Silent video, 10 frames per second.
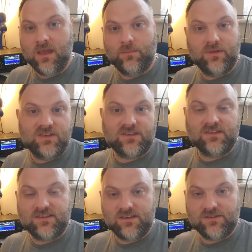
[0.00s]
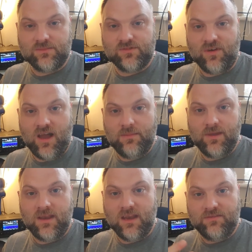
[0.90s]
please consider
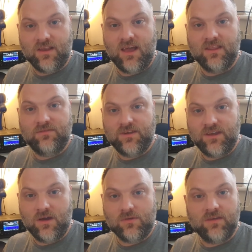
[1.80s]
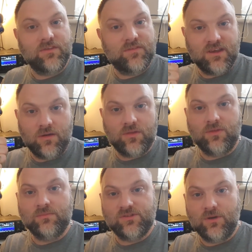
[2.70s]
subscribing. And if you like the video, give the video a
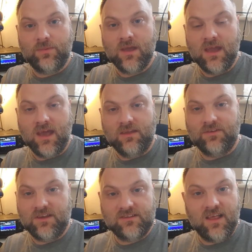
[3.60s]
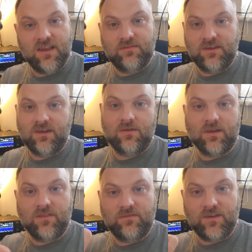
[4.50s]
thumbs up. And if you dislike the video,
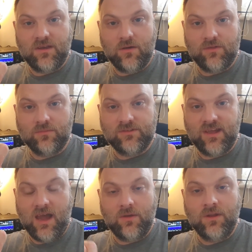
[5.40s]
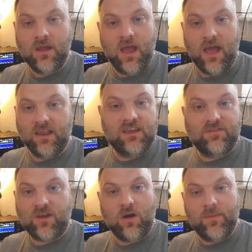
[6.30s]
give the video a thumbs down. And leave
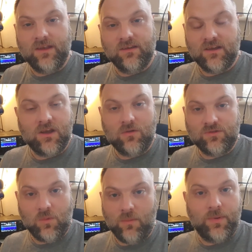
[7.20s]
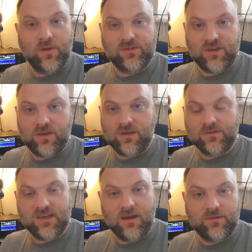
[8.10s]
a comment. You know, what pole do you
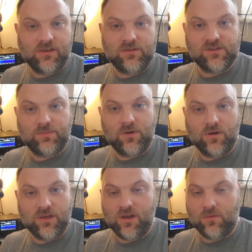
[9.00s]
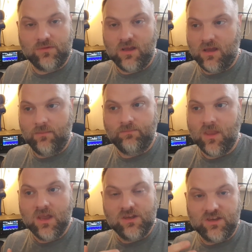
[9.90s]
use? How do you support? You know, um,
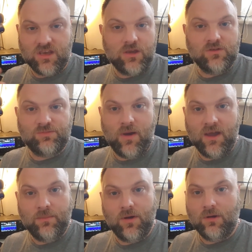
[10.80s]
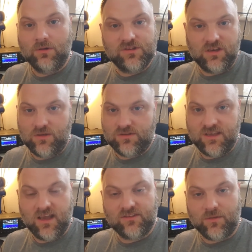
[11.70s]
do you use Spider Pole? Do you use
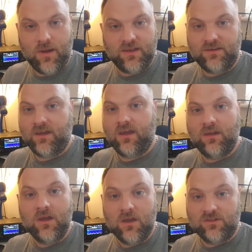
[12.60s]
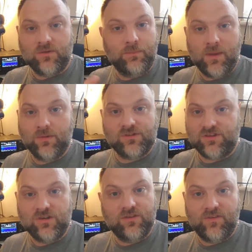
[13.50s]
DX Commander? Some people
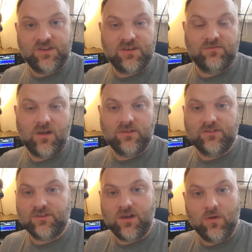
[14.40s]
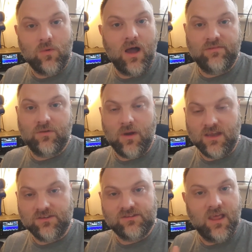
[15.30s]
just use fishing rods. You know, whatever
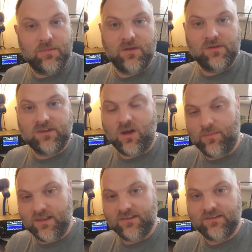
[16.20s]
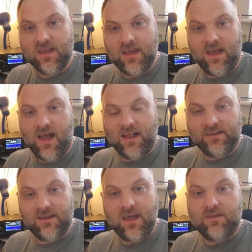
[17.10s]
way, just let me know in the comments.
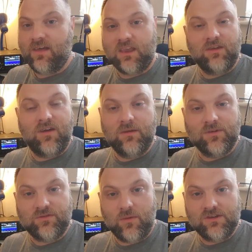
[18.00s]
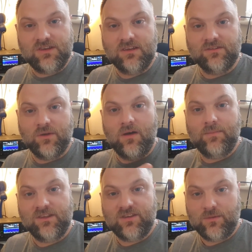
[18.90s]
And uh, thank you very much for watching. So I've
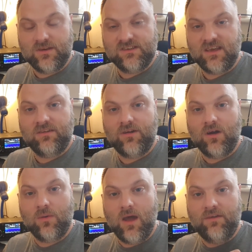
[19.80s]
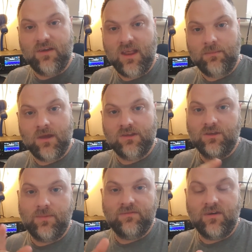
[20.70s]
been 2E0FNM, and
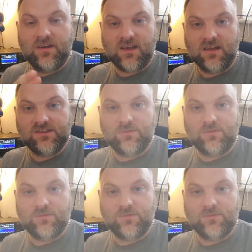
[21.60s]
you've been very kind to